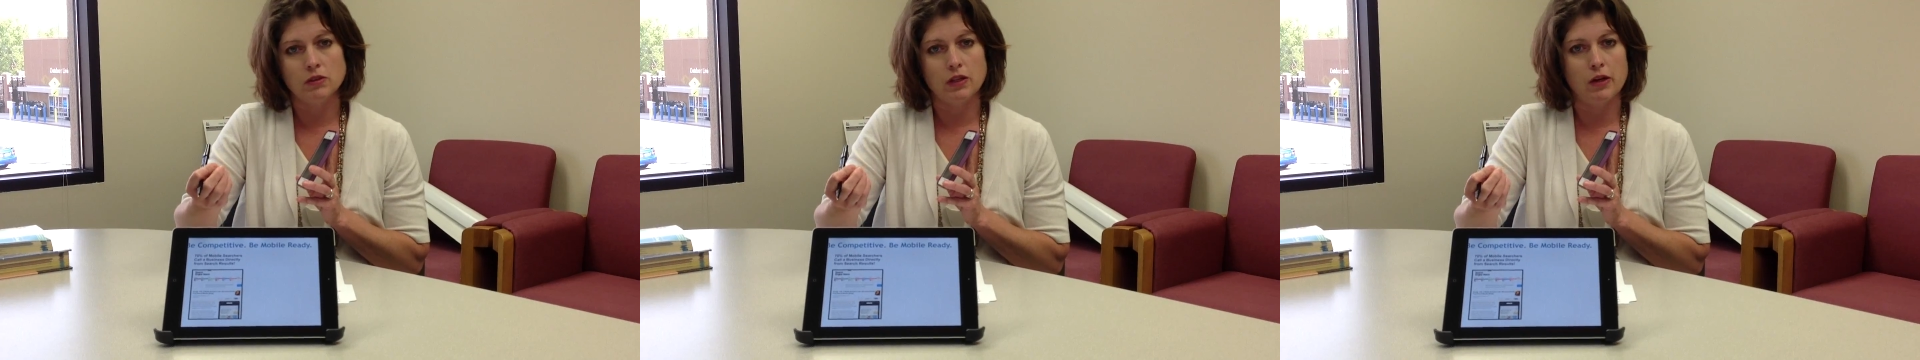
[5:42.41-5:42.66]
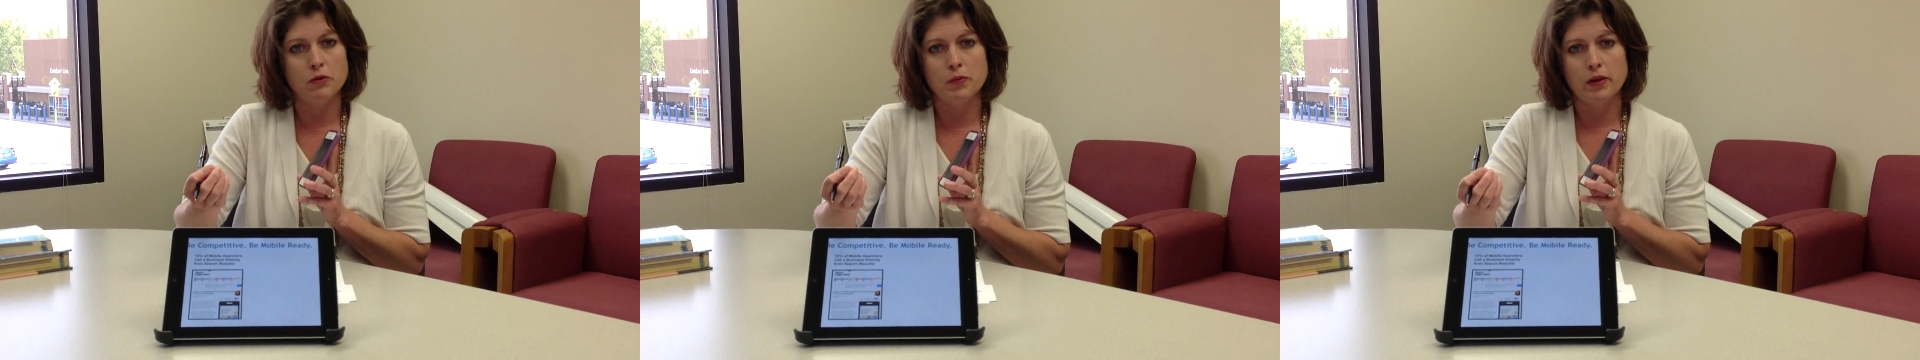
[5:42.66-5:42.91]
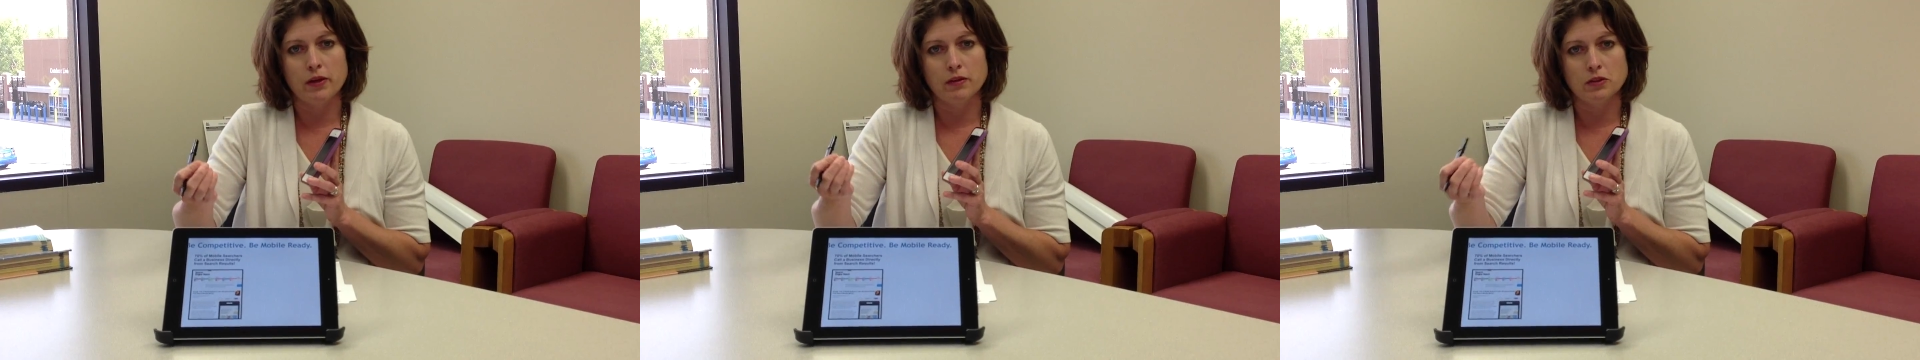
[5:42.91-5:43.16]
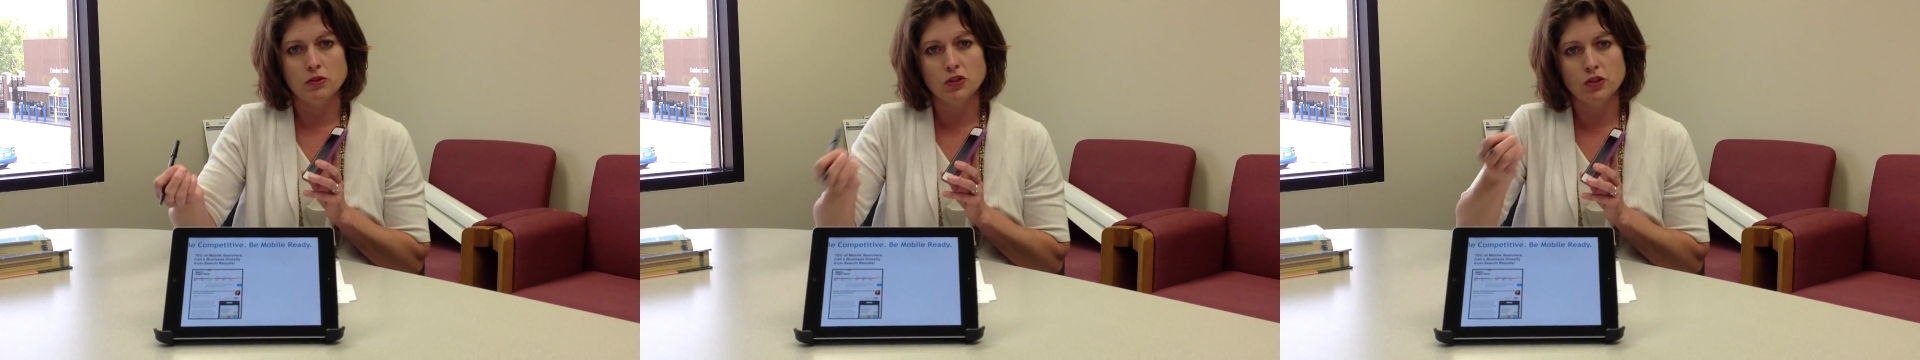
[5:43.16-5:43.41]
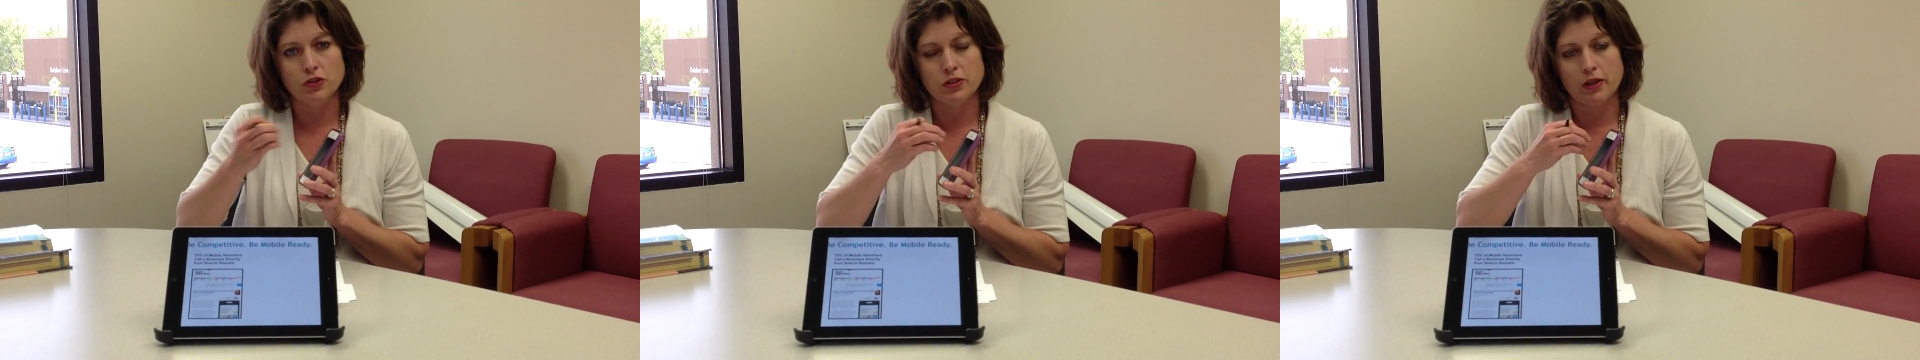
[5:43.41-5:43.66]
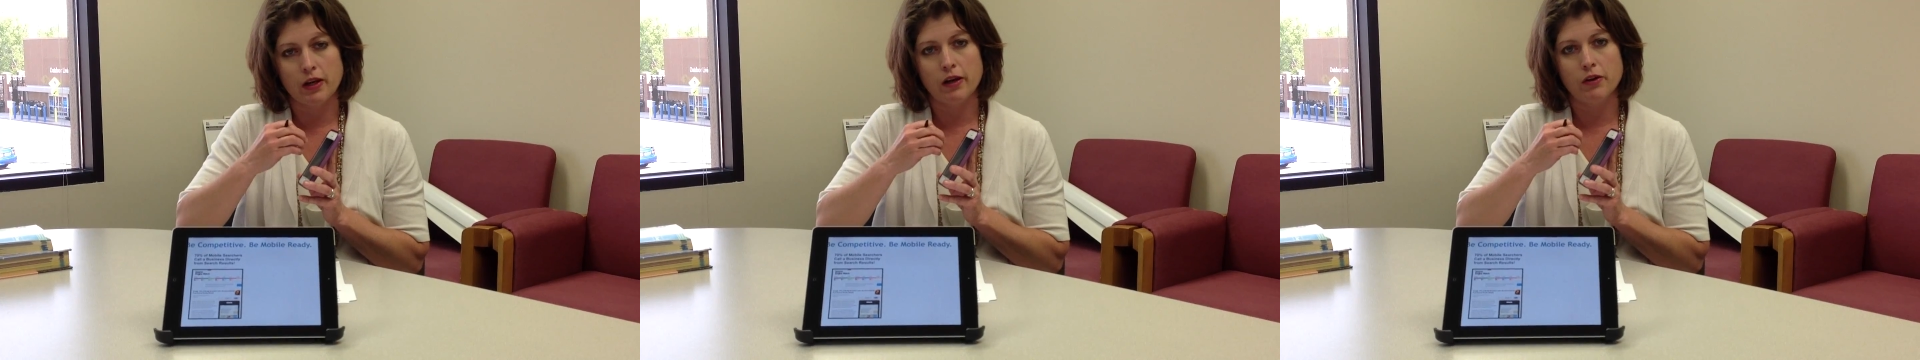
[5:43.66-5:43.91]
Yahoo, Bing, the search engines
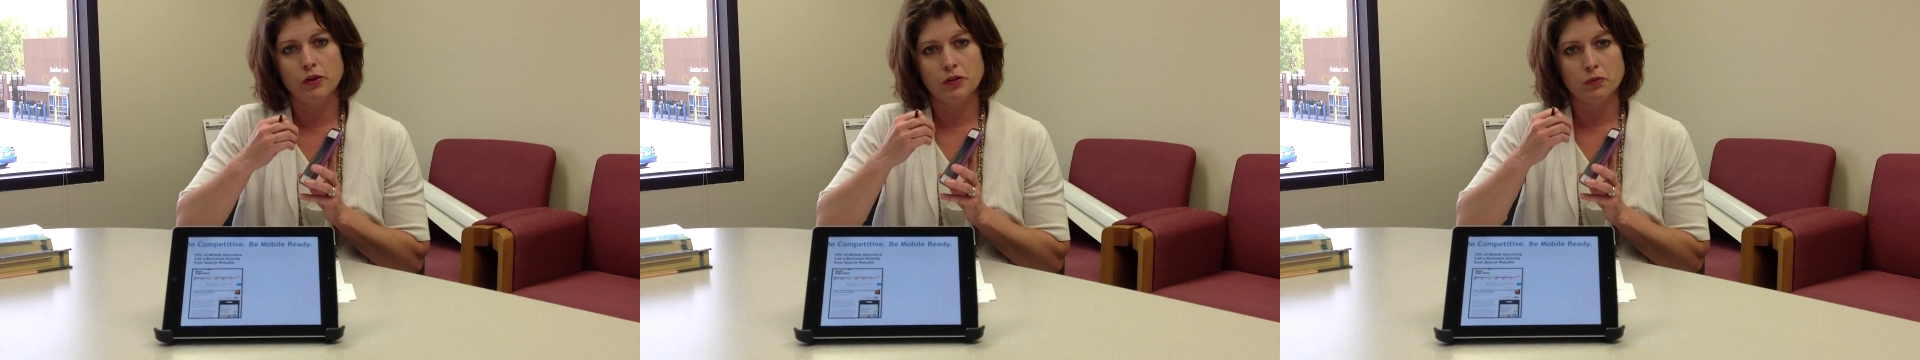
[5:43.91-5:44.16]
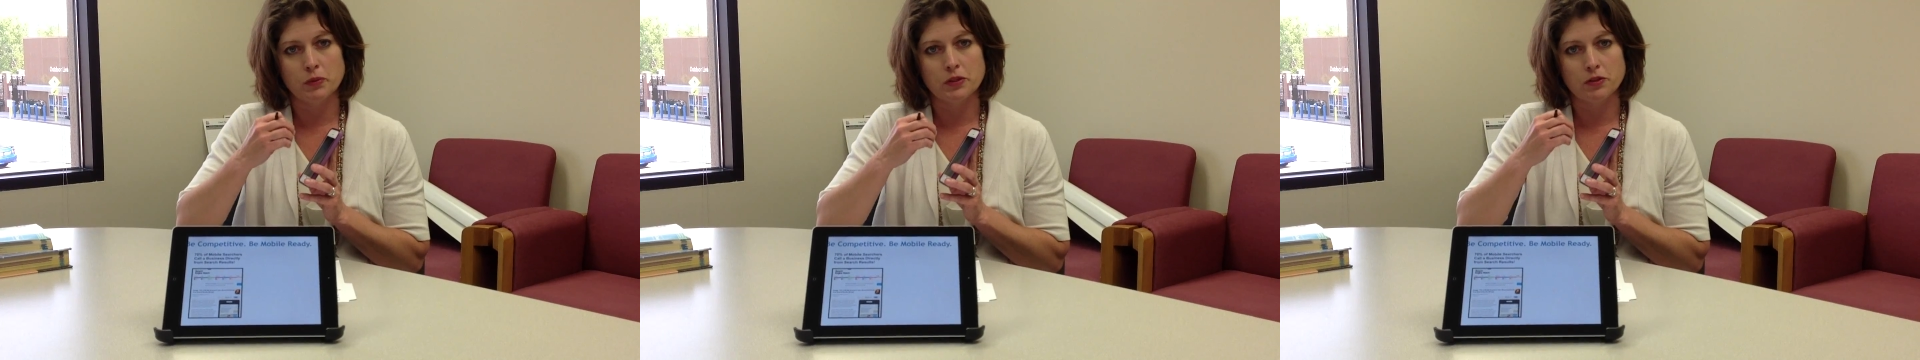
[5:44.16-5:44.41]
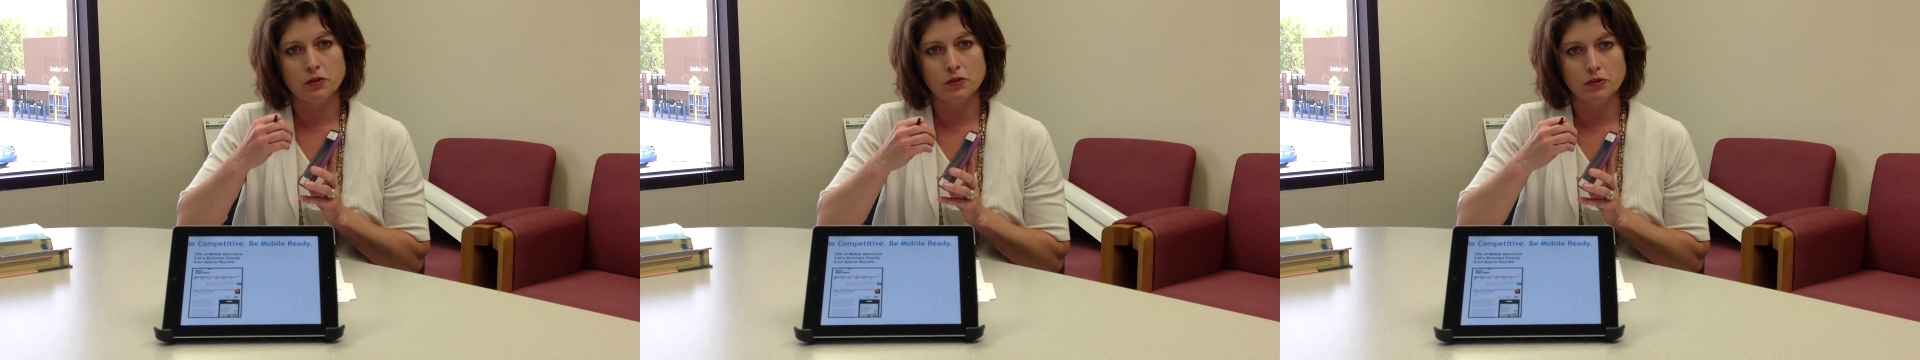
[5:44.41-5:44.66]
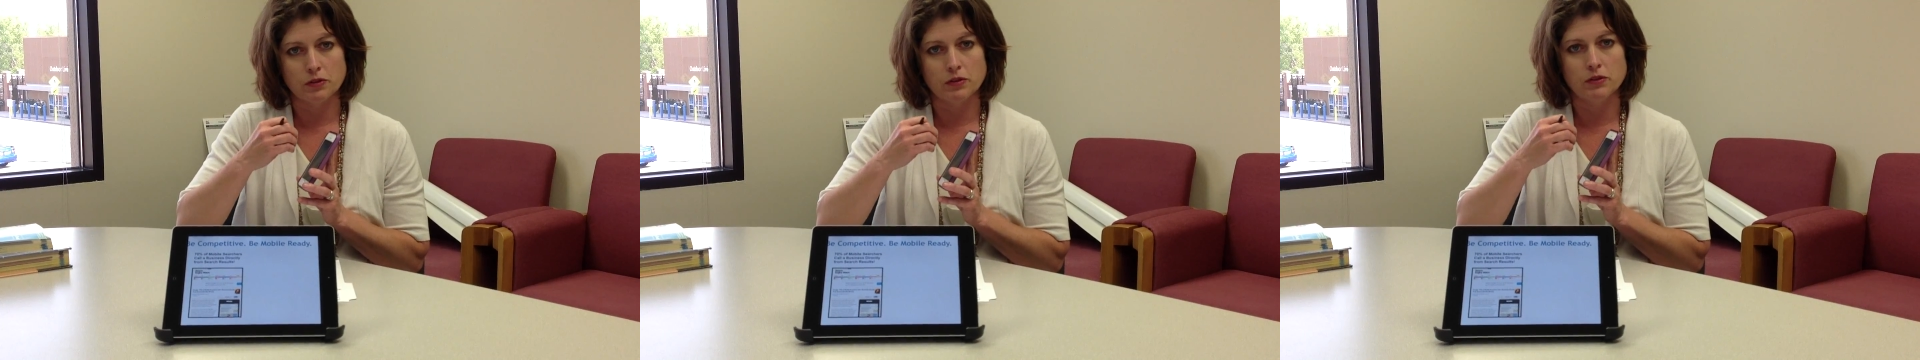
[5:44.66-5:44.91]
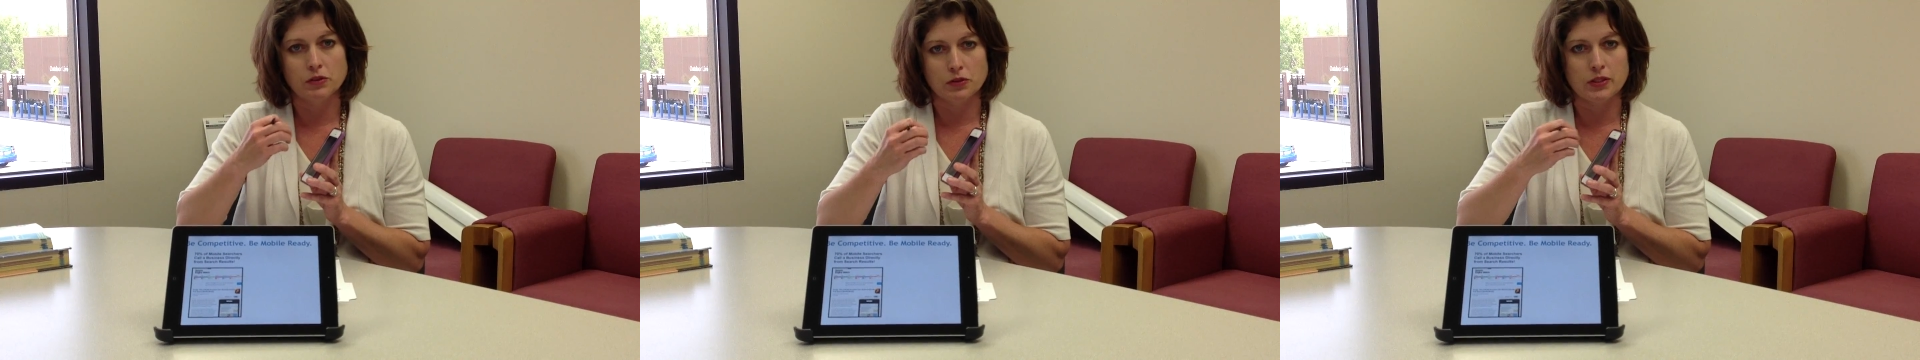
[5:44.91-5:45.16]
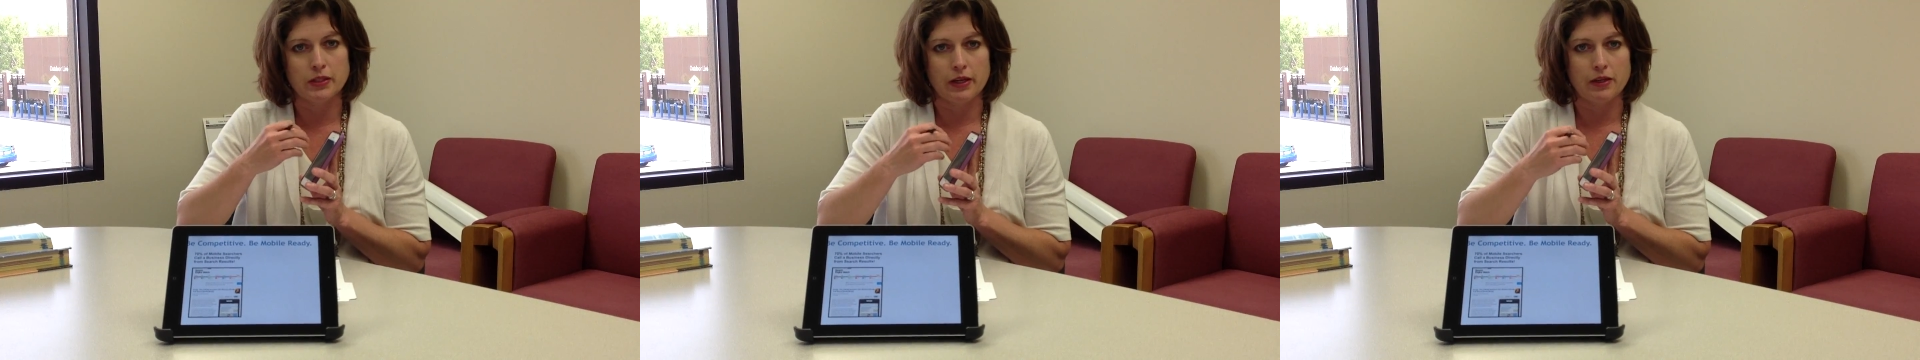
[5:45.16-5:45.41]
are not going to return your
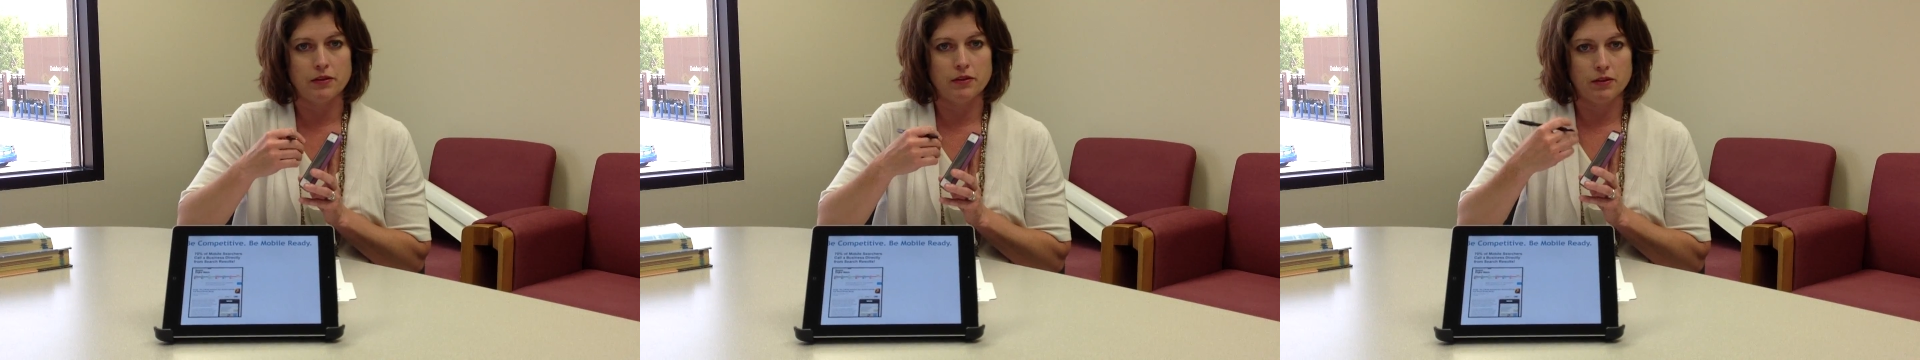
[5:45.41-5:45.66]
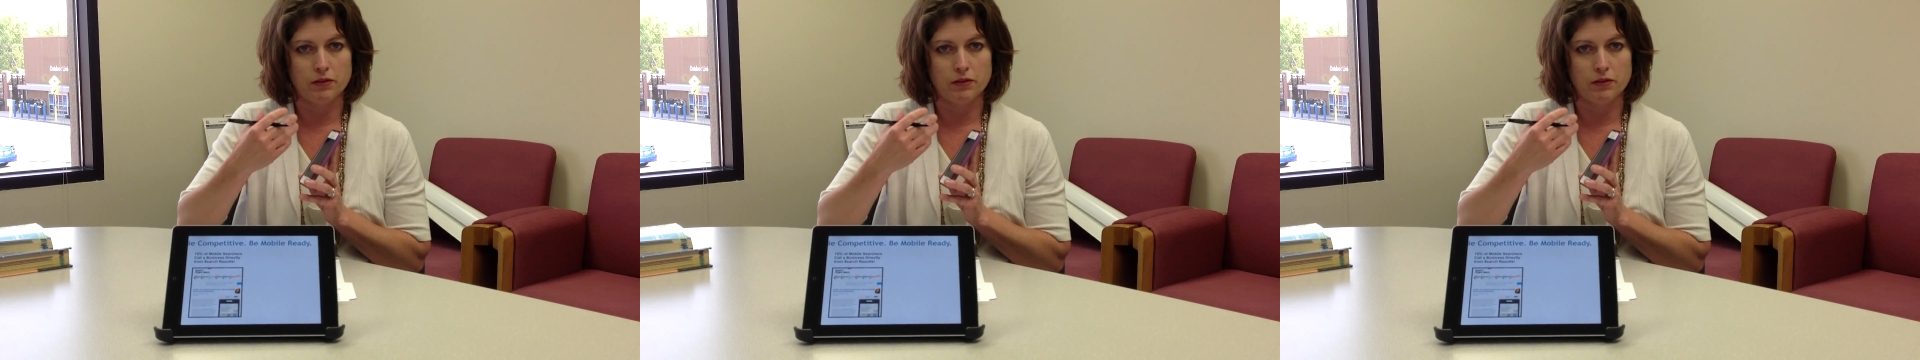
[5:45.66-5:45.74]
site.